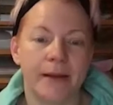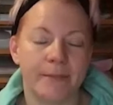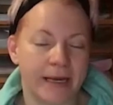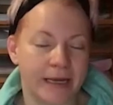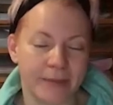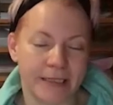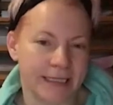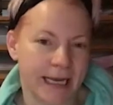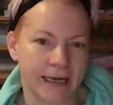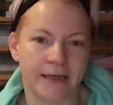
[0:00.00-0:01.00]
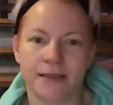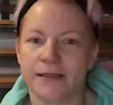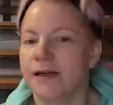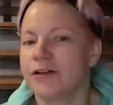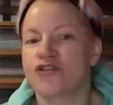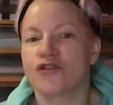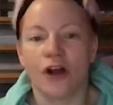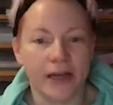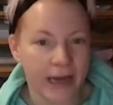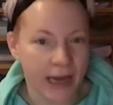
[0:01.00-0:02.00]
making mistakes,
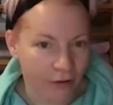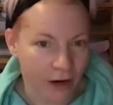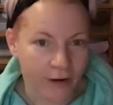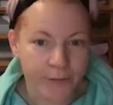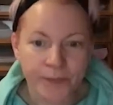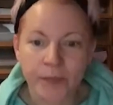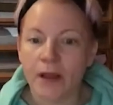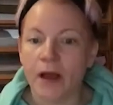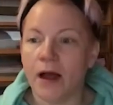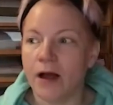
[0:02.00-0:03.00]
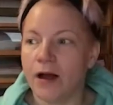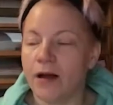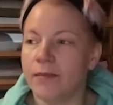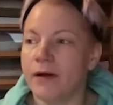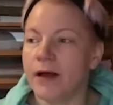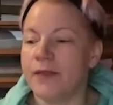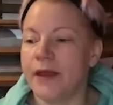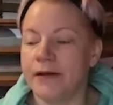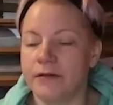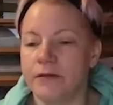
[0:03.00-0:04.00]
trial and error, and
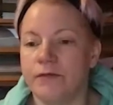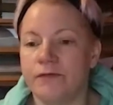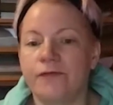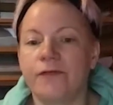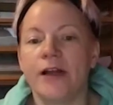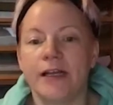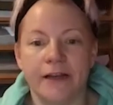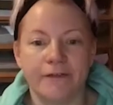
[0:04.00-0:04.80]
then finally